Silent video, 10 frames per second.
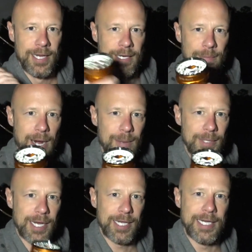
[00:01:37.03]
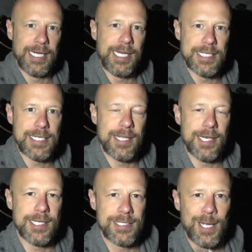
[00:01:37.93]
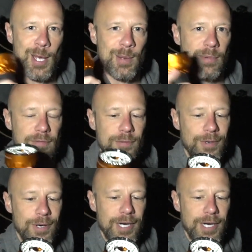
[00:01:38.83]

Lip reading: You're probably not gonna EDC this, but for